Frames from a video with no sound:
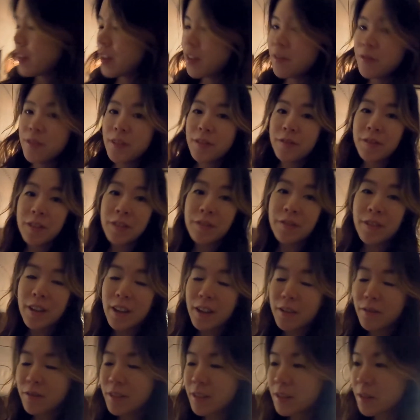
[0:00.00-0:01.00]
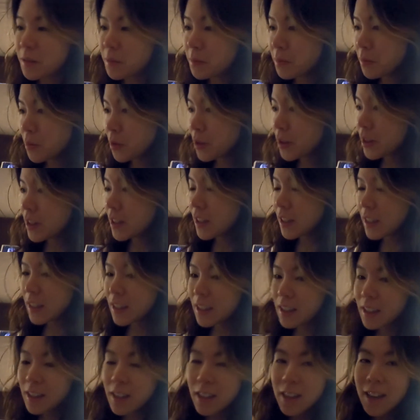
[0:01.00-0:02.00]
5.55 in the
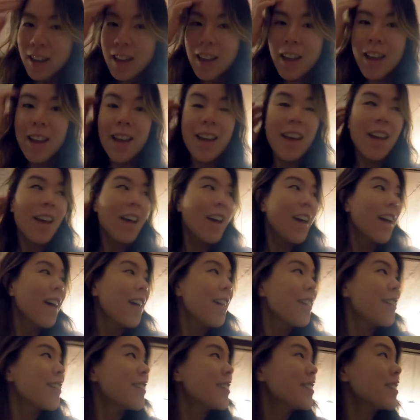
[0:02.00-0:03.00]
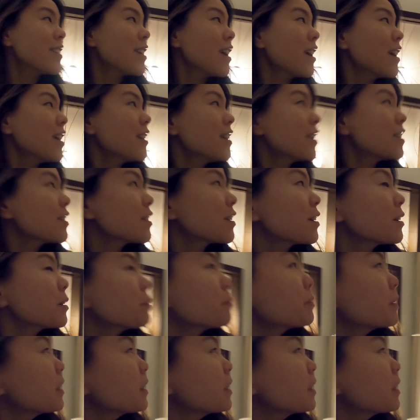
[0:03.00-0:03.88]
morning. The sun is gonna